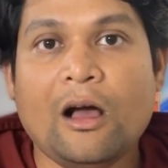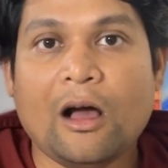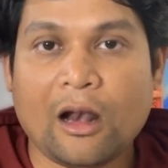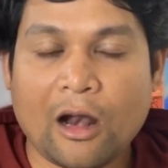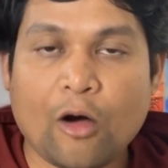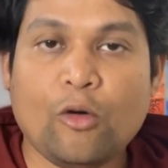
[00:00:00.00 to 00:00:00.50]

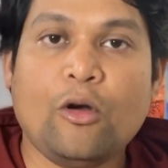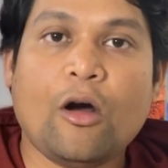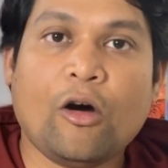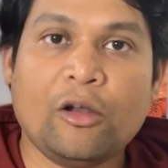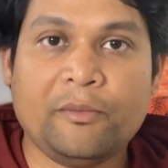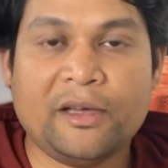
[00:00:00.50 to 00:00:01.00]
allowed
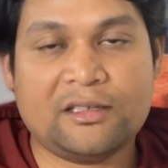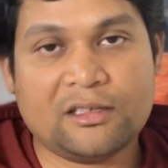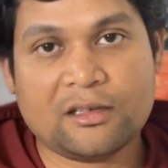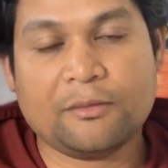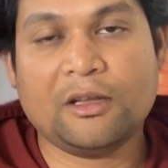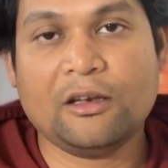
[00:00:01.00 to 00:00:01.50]
on
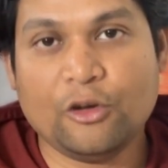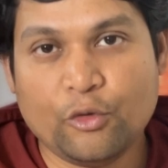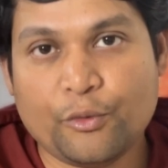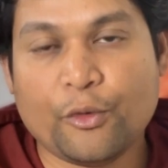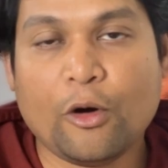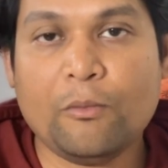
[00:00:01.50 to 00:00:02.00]
basis of the new
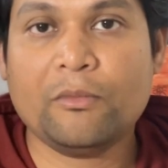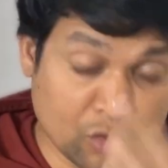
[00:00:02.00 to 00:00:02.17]
form.